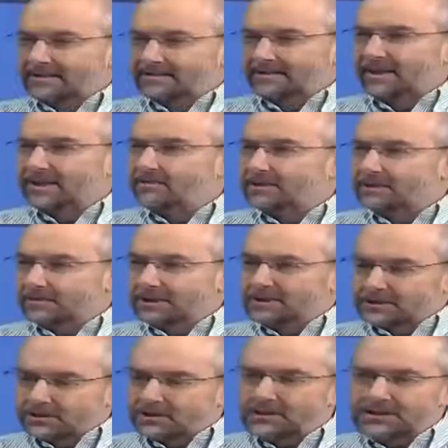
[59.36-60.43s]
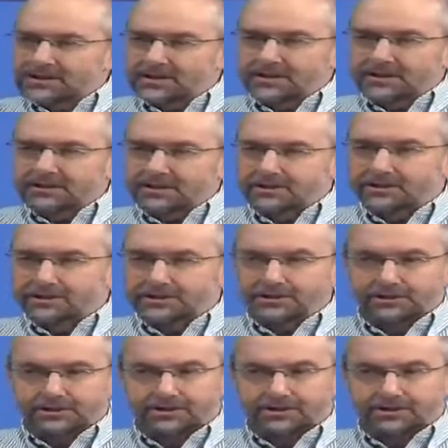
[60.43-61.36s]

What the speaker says: that's really what we're targeting our solution